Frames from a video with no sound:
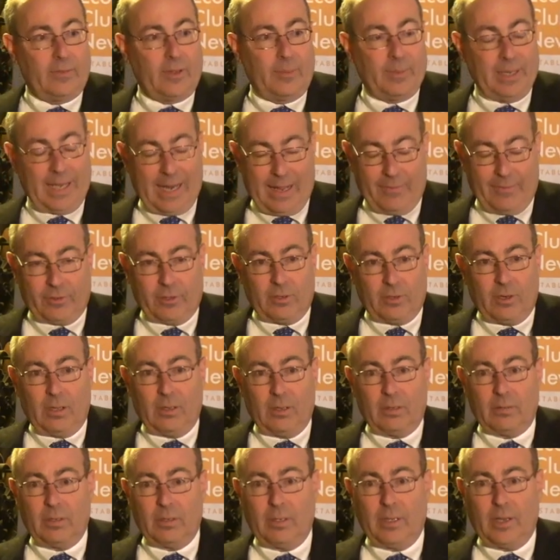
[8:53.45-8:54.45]
I mean, after
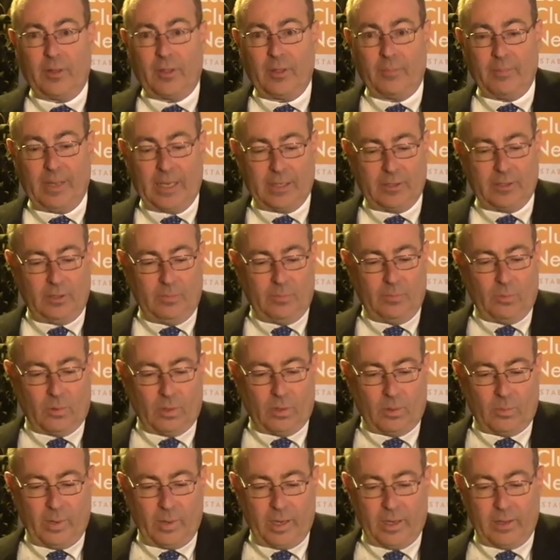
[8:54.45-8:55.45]
all, nothing makes you more
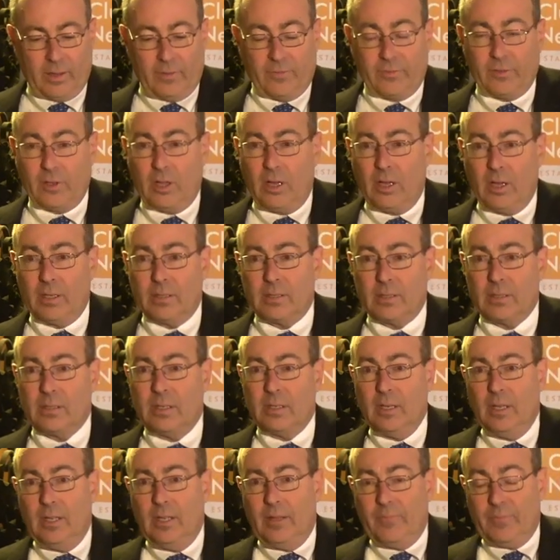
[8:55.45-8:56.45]
aware of the flaws
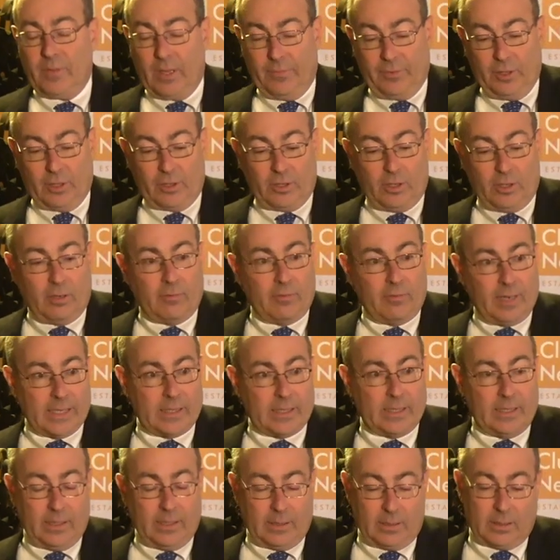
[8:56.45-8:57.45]
of your current
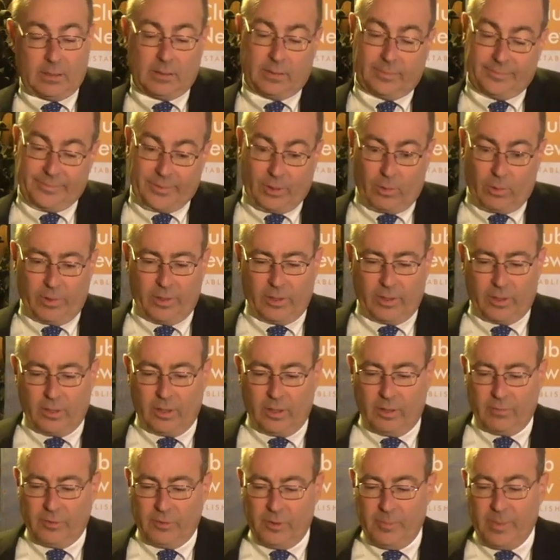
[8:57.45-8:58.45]
residence or your
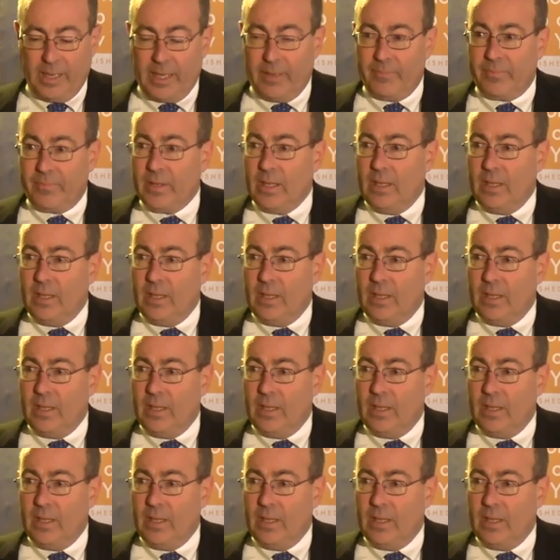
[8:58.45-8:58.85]
current roommate